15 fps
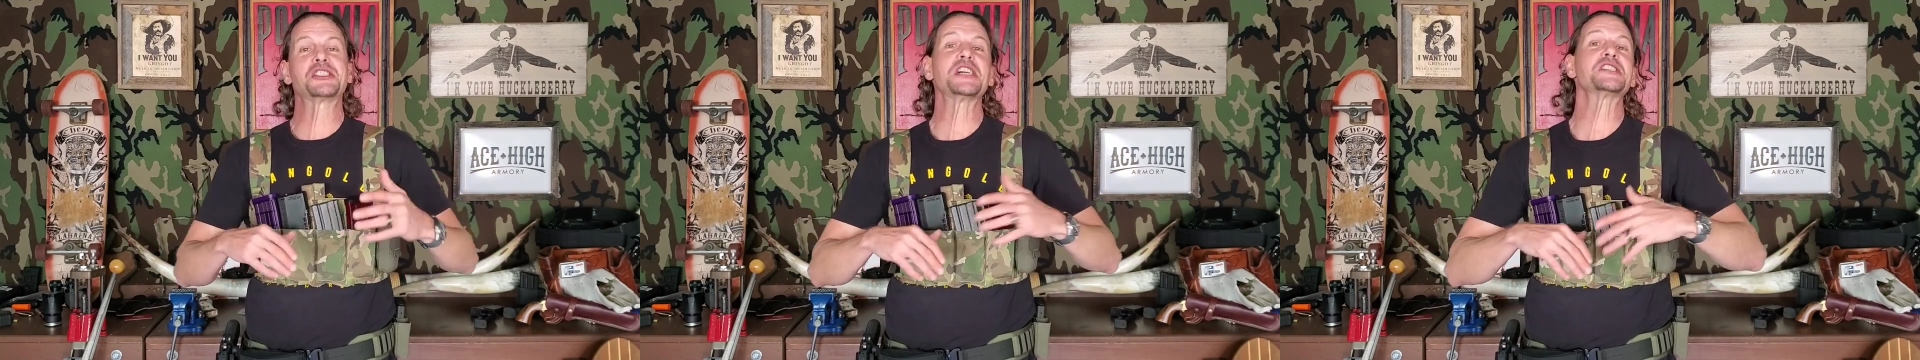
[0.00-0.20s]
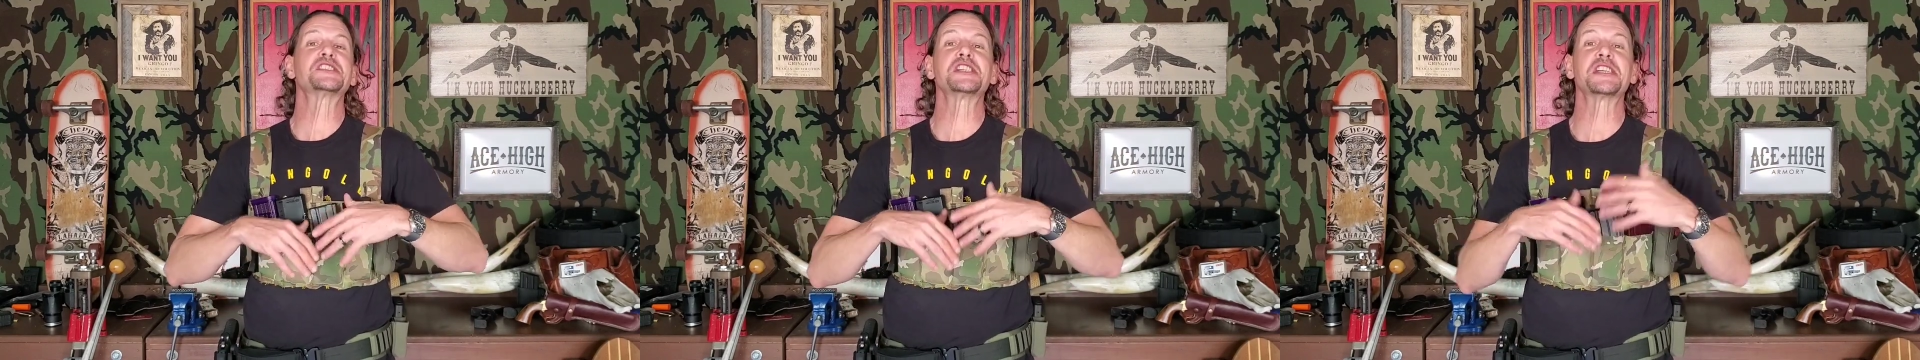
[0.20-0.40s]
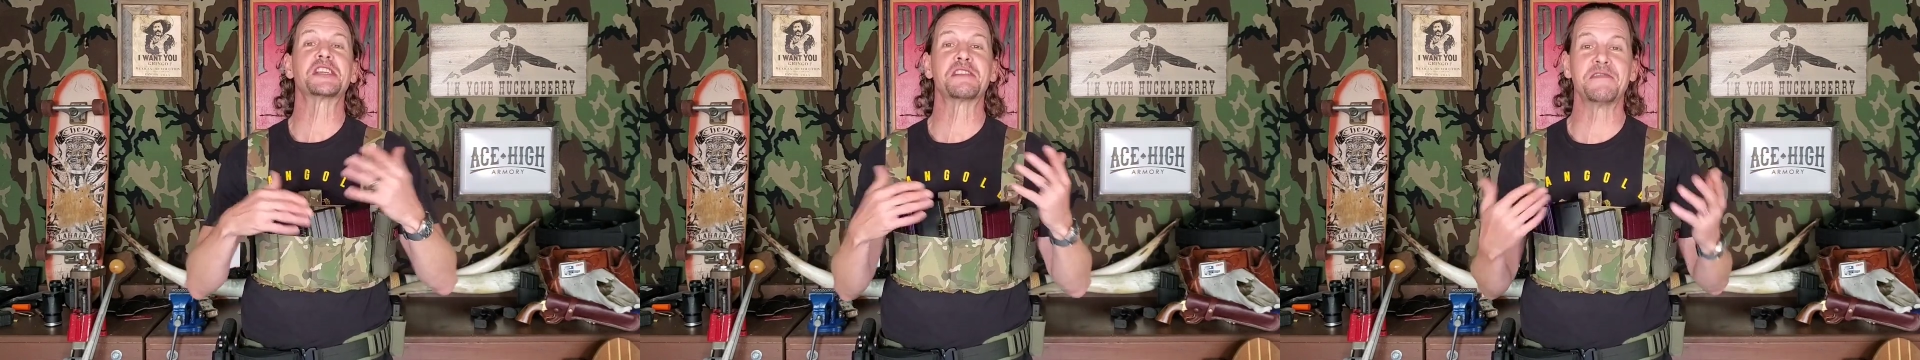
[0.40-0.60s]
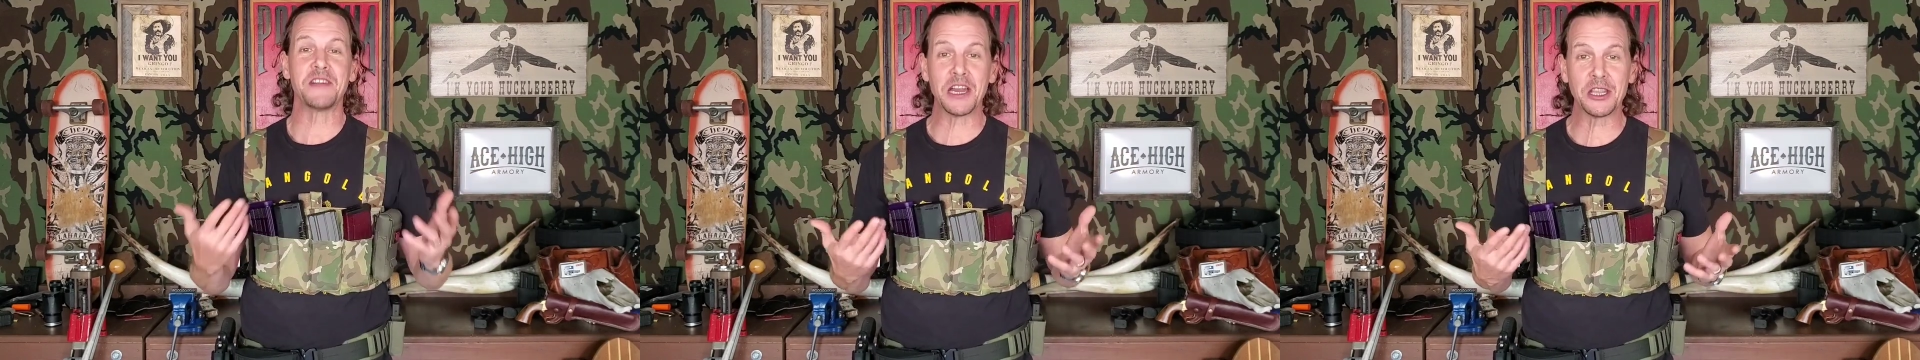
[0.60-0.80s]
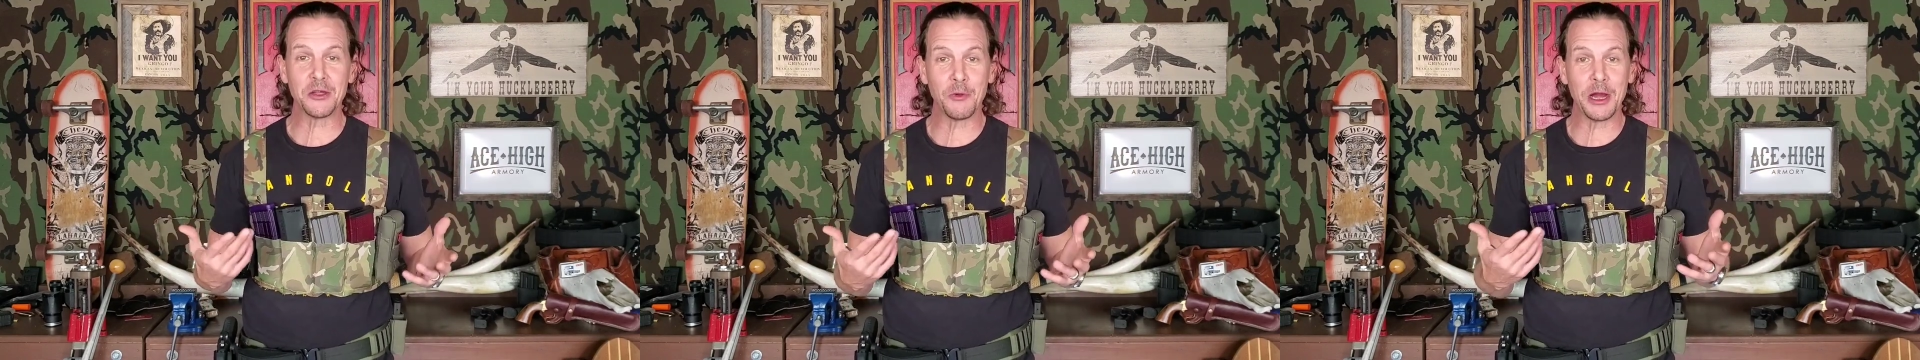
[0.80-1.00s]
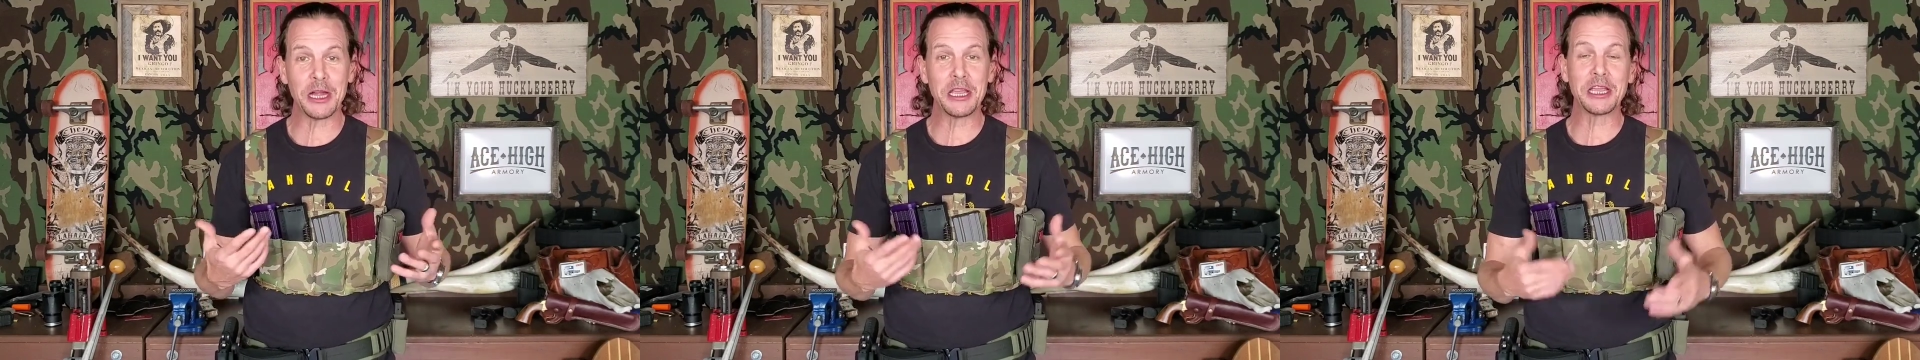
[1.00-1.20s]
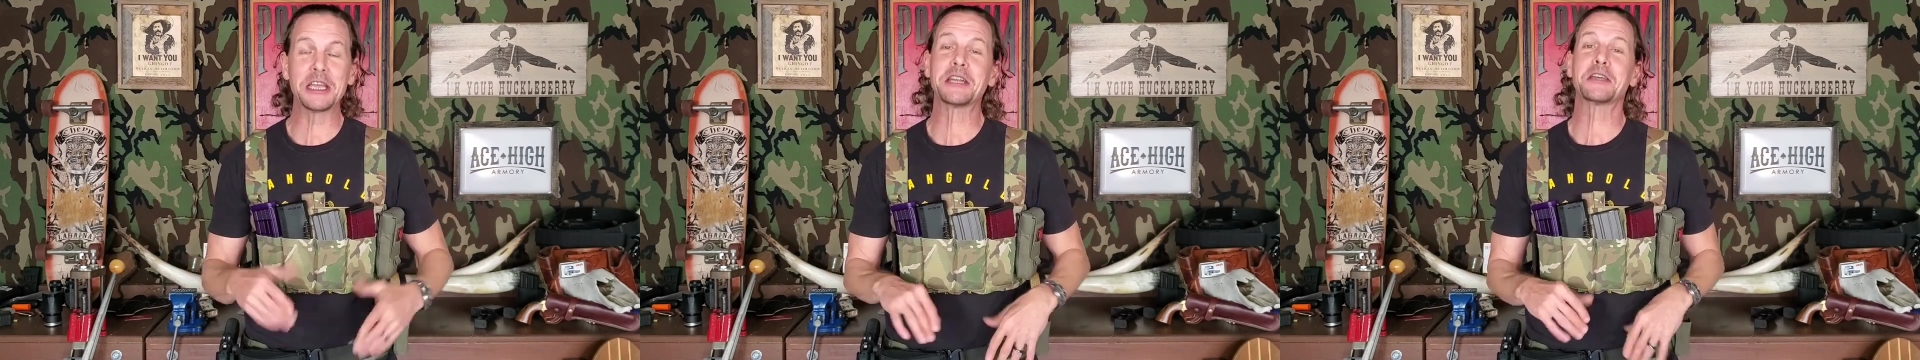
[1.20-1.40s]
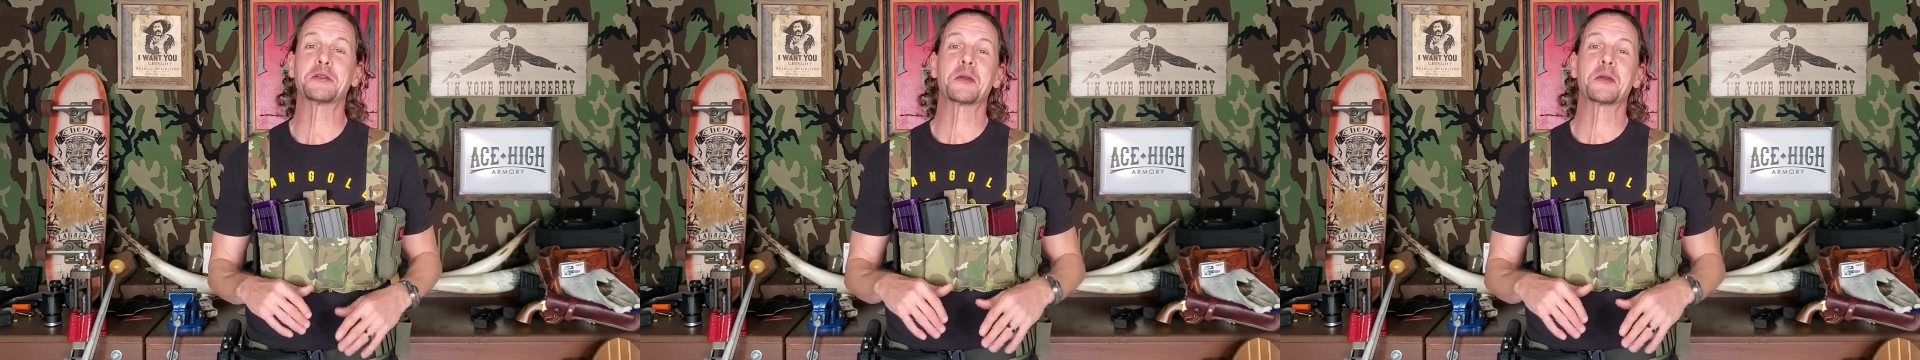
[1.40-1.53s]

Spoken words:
testing and evaluating in